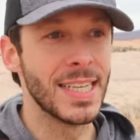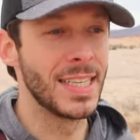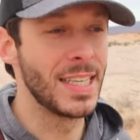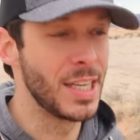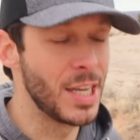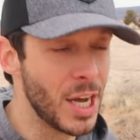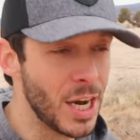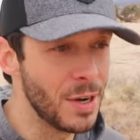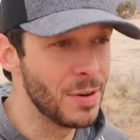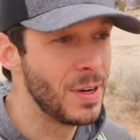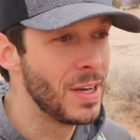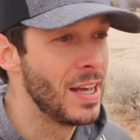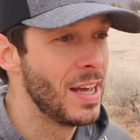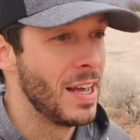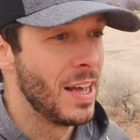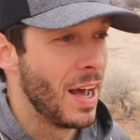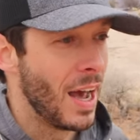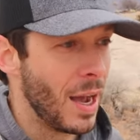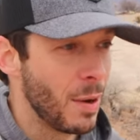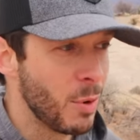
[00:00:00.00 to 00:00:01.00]
And you know,
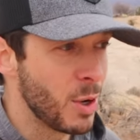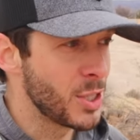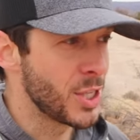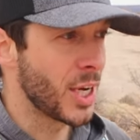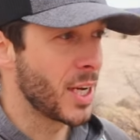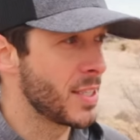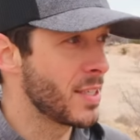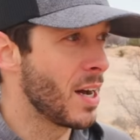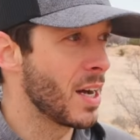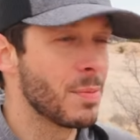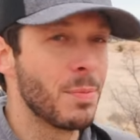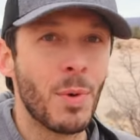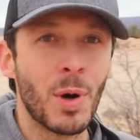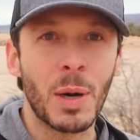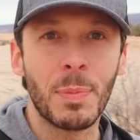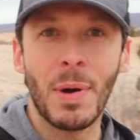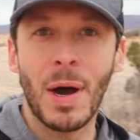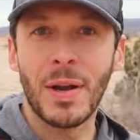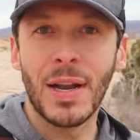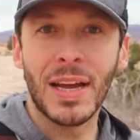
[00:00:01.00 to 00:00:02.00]
I wish I could talk
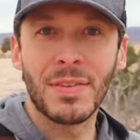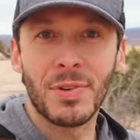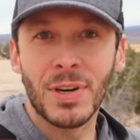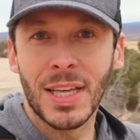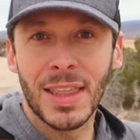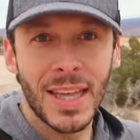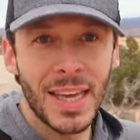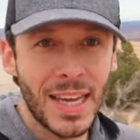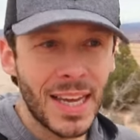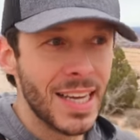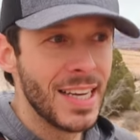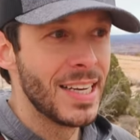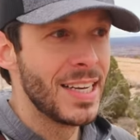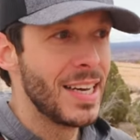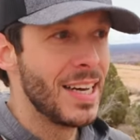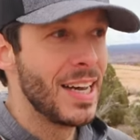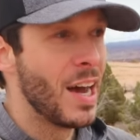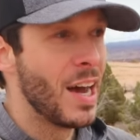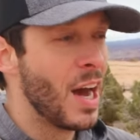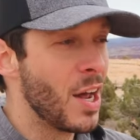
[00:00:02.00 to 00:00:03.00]
more about everything
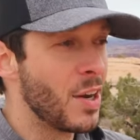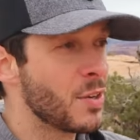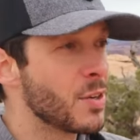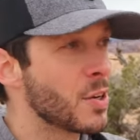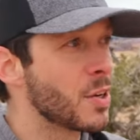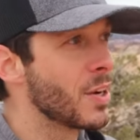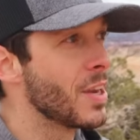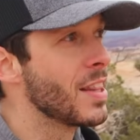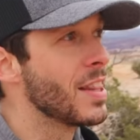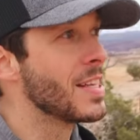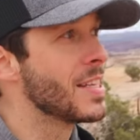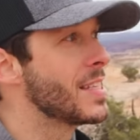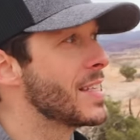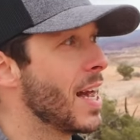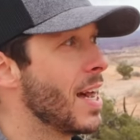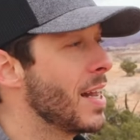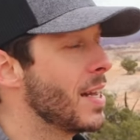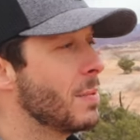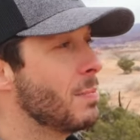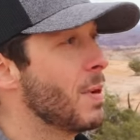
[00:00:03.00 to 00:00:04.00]
under the
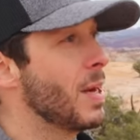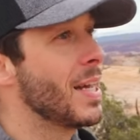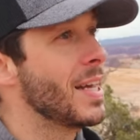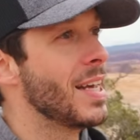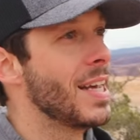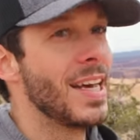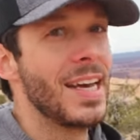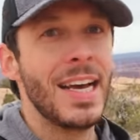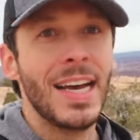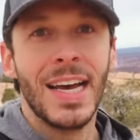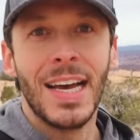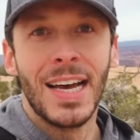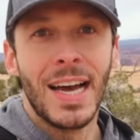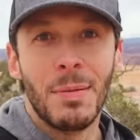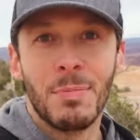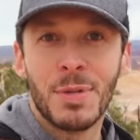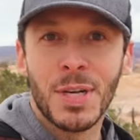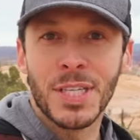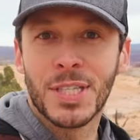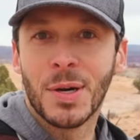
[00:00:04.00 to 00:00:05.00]
sun, but
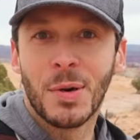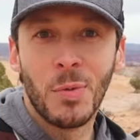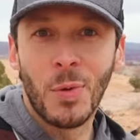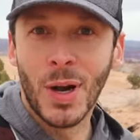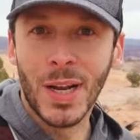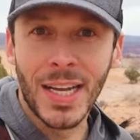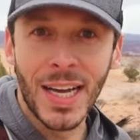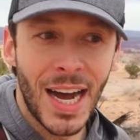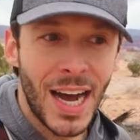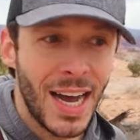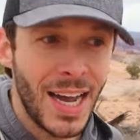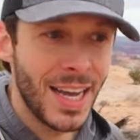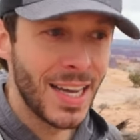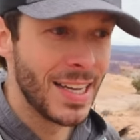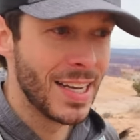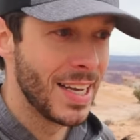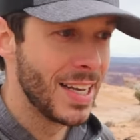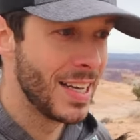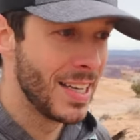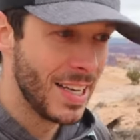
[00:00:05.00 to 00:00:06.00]
I'm just one guy
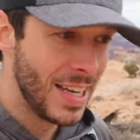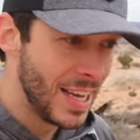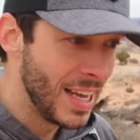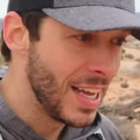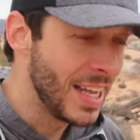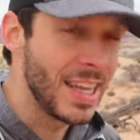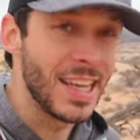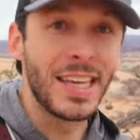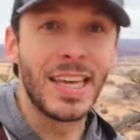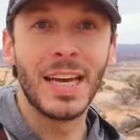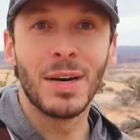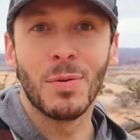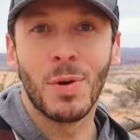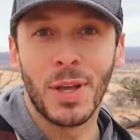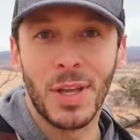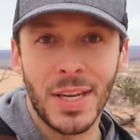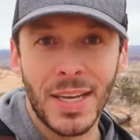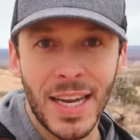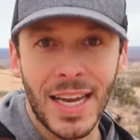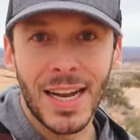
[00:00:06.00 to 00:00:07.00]
and you get
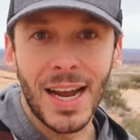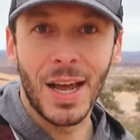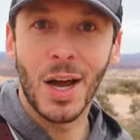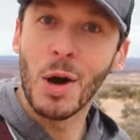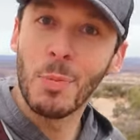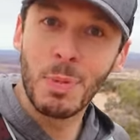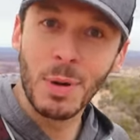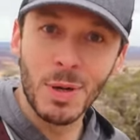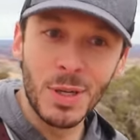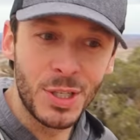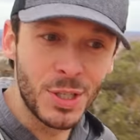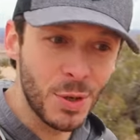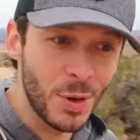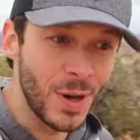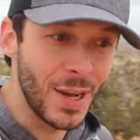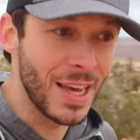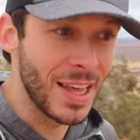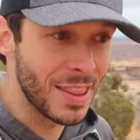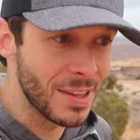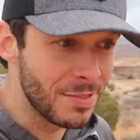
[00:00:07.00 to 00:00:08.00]
what you get. I hope you
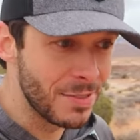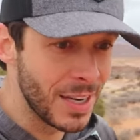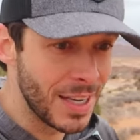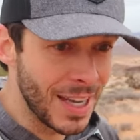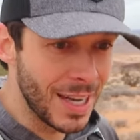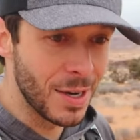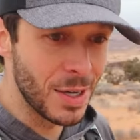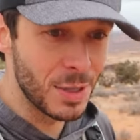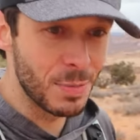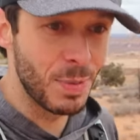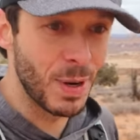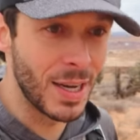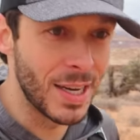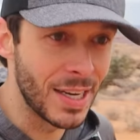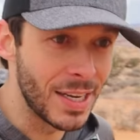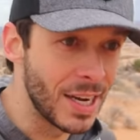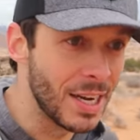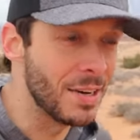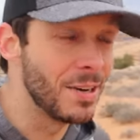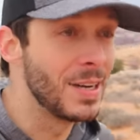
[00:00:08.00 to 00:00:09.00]
enjoy the videos, but
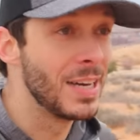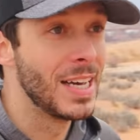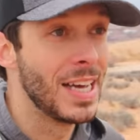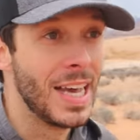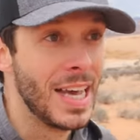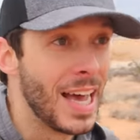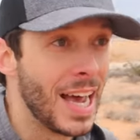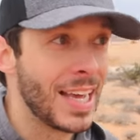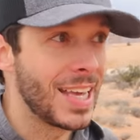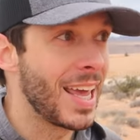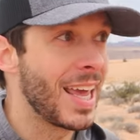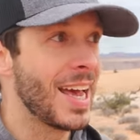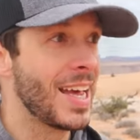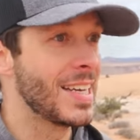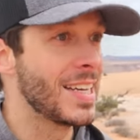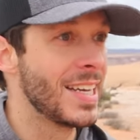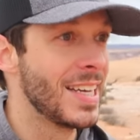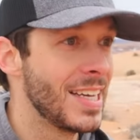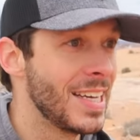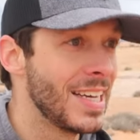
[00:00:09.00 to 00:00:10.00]
you know, I
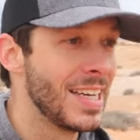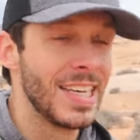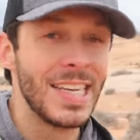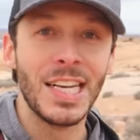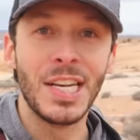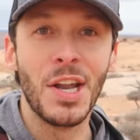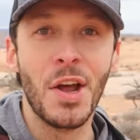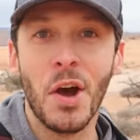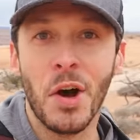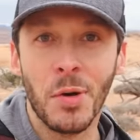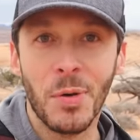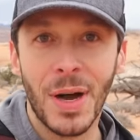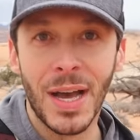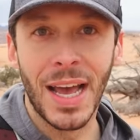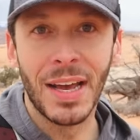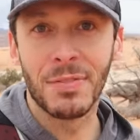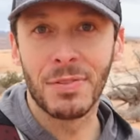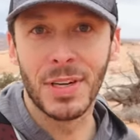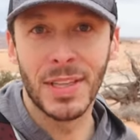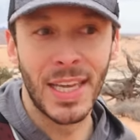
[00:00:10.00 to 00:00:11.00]
can't know
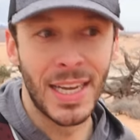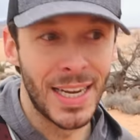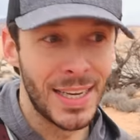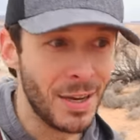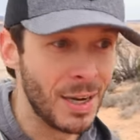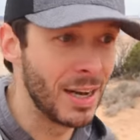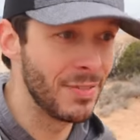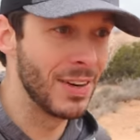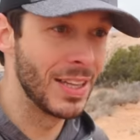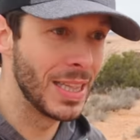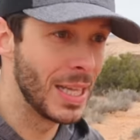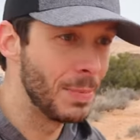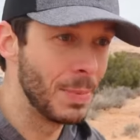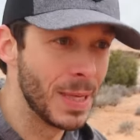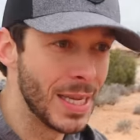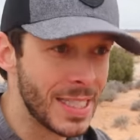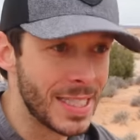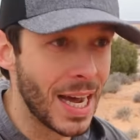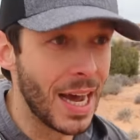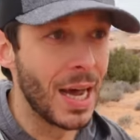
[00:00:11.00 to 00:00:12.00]
everything. I don't have
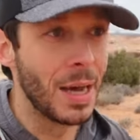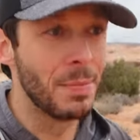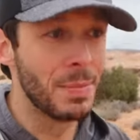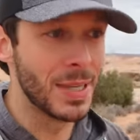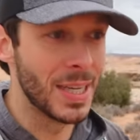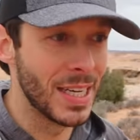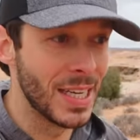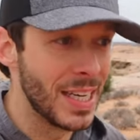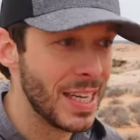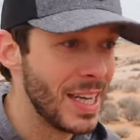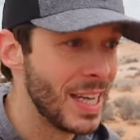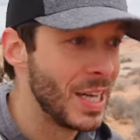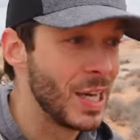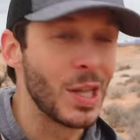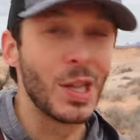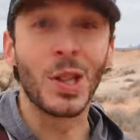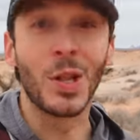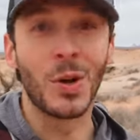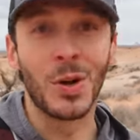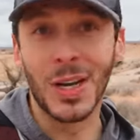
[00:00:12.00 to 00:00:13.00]
unlimited time to
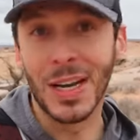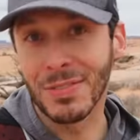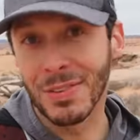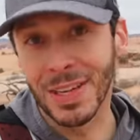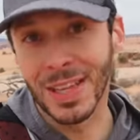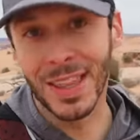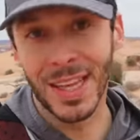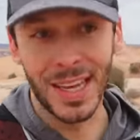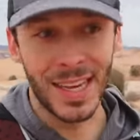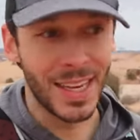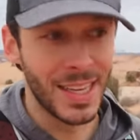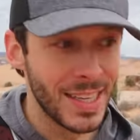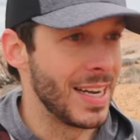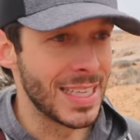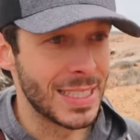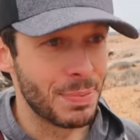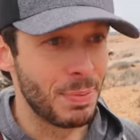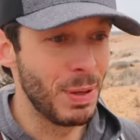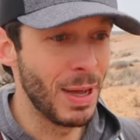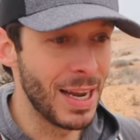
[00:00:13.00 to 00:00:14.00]
learn everything and
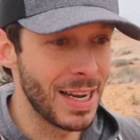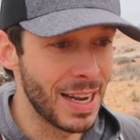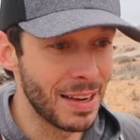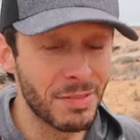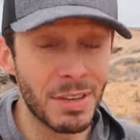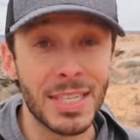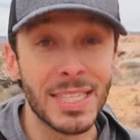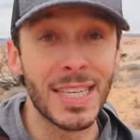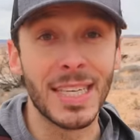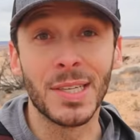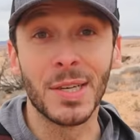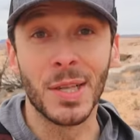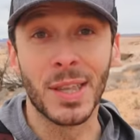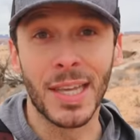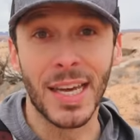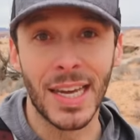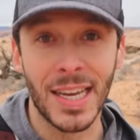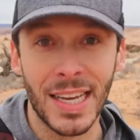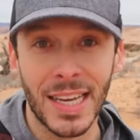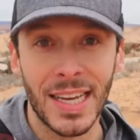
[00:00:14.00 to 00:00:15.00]
explain every single
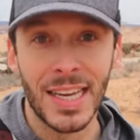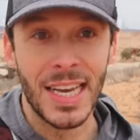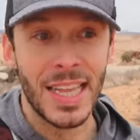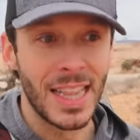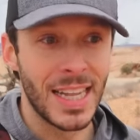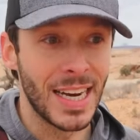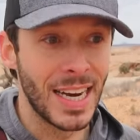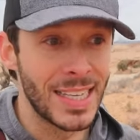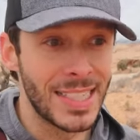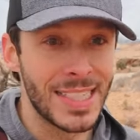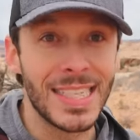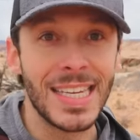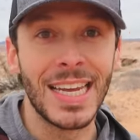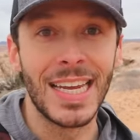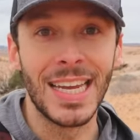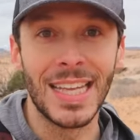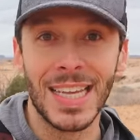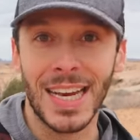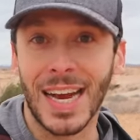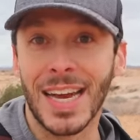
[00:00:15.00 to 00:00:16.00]
thing that I
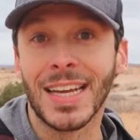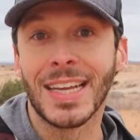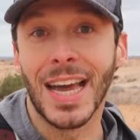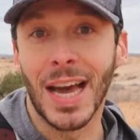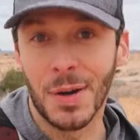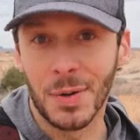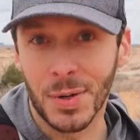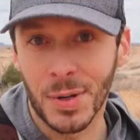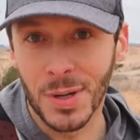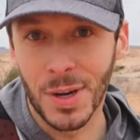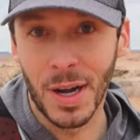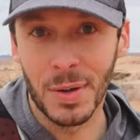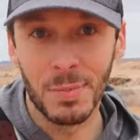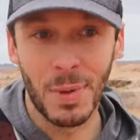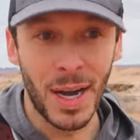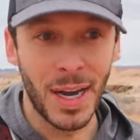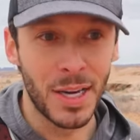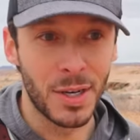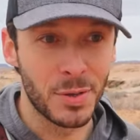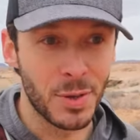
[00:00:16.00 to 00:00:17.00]
see, that I encounter on
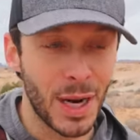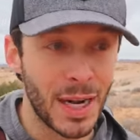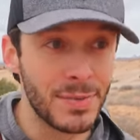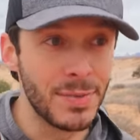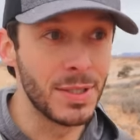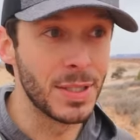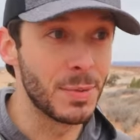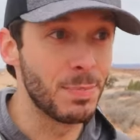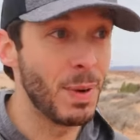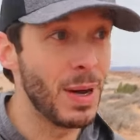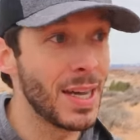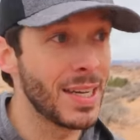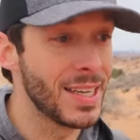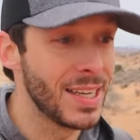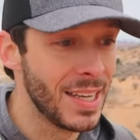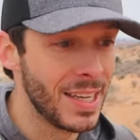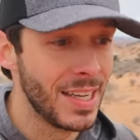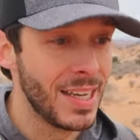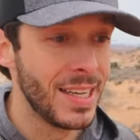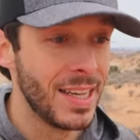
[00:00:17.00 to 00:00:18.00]
my travels. But